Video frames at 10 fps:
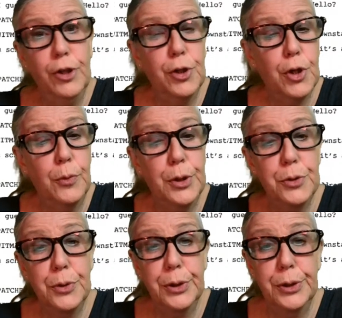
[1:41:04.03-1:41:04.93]
you'll go
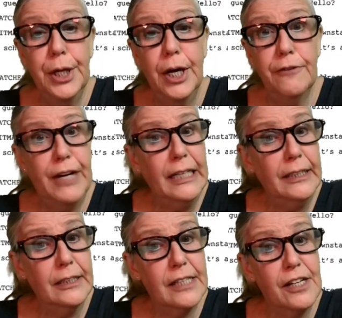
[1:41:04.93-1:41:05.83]
into a
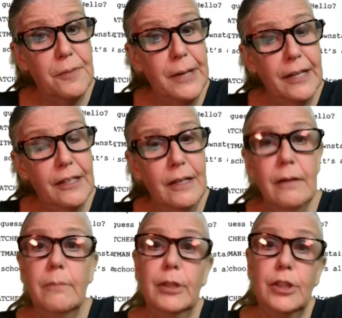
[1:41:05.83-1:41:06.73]
non-violent psychopathy,
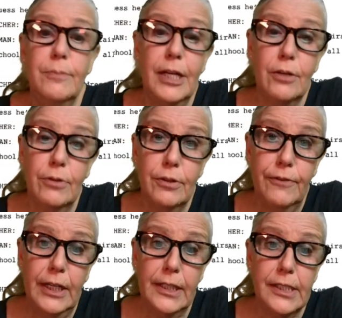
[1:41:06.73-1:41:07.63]
but you might go into
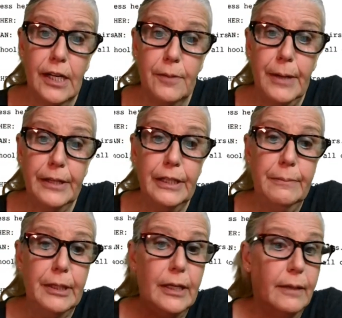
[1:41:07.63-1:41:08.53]
violent psychopathy and
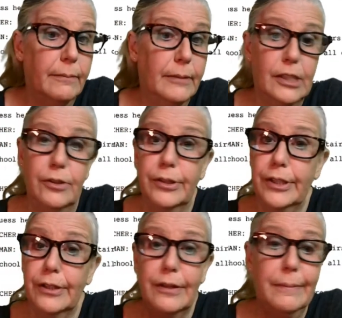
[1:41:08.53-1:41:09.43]
become a serial
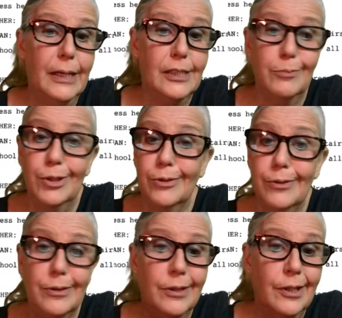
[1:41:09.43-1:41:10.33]
killer, a mass
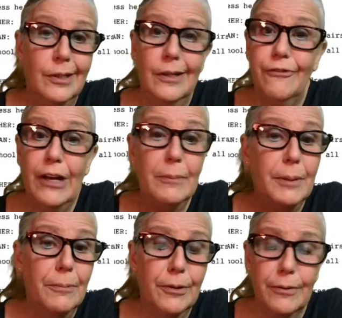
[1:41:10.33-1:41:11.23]
murderer, a family
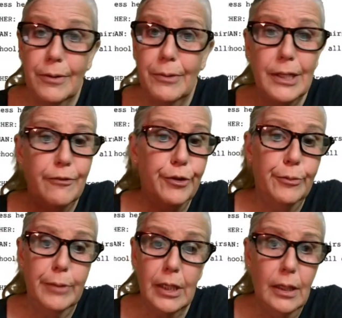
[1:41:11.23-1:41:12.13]
murderer, whatever you
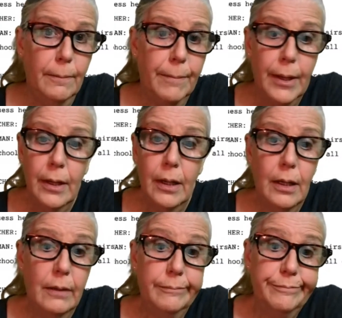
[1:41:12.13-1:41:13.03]
become,
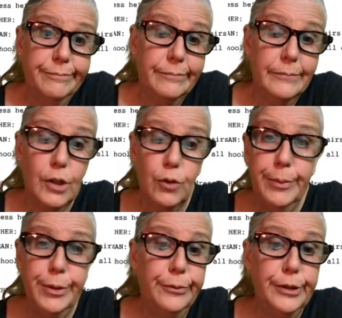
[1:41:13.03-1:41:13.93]
um,
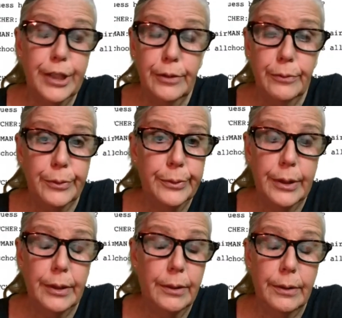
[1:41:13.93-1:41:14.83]
criminal in general.
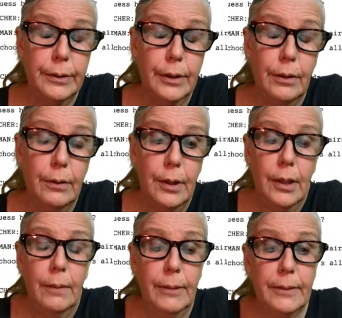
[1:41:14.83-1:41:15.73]
Uh, you know,
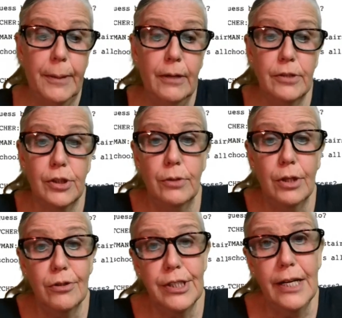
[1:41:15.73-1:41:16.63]
but the parents don't
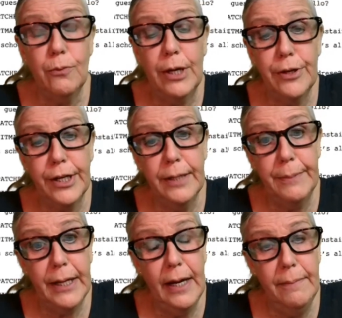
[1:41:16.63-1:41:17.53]
understand why their kid
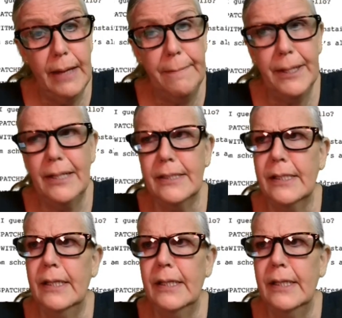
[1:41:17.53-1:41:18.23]
became that because